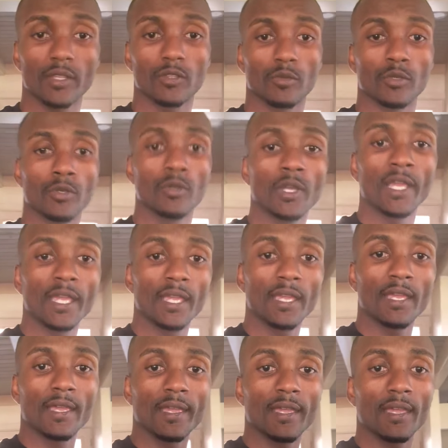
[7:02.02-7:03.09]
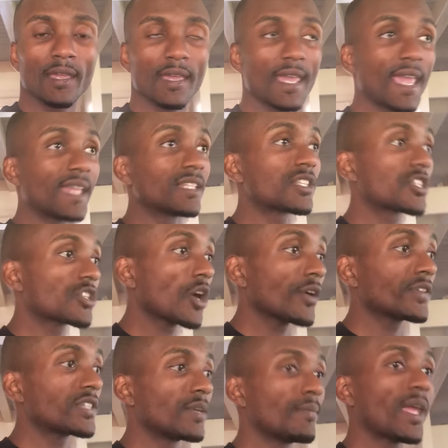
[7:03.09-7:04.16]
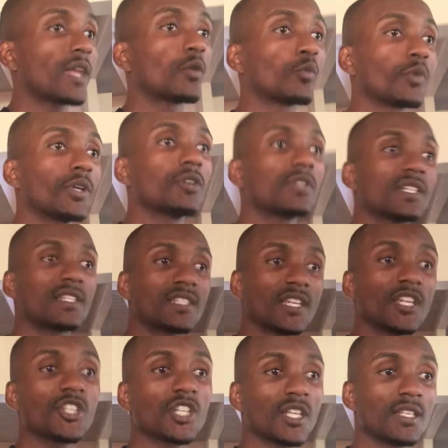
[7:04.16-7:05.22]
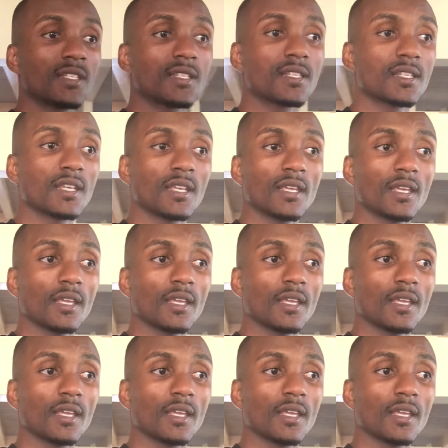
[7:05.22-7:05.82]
through and start to make real decisions,